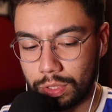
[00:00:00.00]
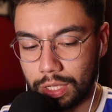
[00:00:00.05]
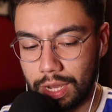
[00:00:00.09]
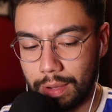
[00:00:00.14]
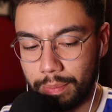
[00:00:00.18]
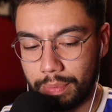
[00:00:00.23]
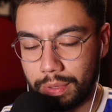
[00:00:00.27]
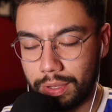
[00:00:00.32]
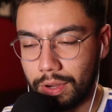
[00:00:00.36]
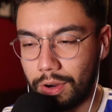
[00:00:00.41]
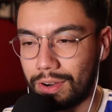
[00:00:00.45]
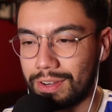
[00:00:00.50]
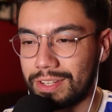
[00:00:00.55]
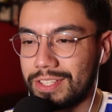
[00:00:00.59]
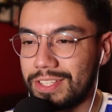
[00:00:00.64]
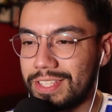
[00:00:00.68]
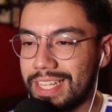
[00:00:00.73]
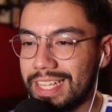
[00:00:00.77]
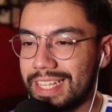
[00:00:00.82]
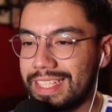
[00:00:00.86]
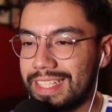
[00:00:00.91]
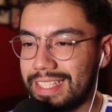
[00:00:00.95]
Cup? Are
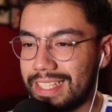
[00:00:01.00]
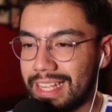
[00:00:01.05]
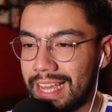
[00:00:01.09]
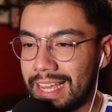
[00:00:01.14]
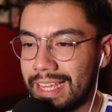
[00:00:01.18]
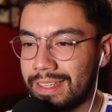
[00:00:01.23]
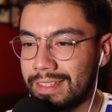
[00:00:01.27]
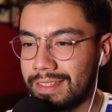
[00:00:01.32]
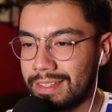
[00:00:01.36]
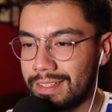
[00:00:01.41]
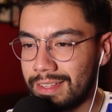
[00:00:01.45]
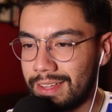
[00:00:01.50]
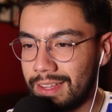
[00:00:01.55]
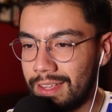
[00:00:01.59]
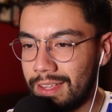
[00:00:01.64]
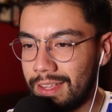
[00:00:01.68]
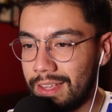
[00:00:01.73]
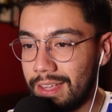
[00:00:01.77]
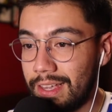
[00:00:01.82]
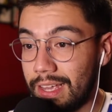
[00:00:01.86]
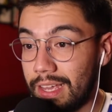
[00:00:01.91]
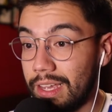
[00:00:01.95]
6 days
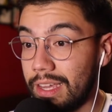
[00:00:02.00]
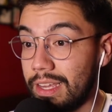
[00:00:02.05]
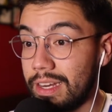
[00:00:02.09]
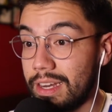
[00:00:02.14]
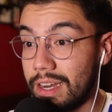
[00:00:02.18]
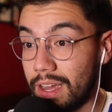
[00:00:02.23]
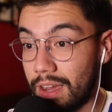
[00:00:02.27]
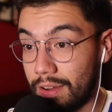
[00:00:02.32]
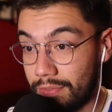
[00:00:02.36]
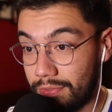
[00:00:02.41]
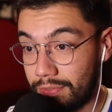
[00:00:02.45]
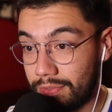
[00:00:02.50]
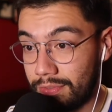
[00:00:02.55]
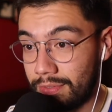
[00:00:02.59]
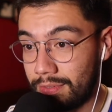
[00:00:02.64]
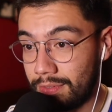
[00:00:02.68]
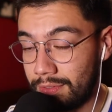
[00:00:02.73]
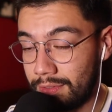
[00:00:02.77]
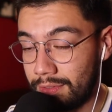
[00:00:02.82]
enough?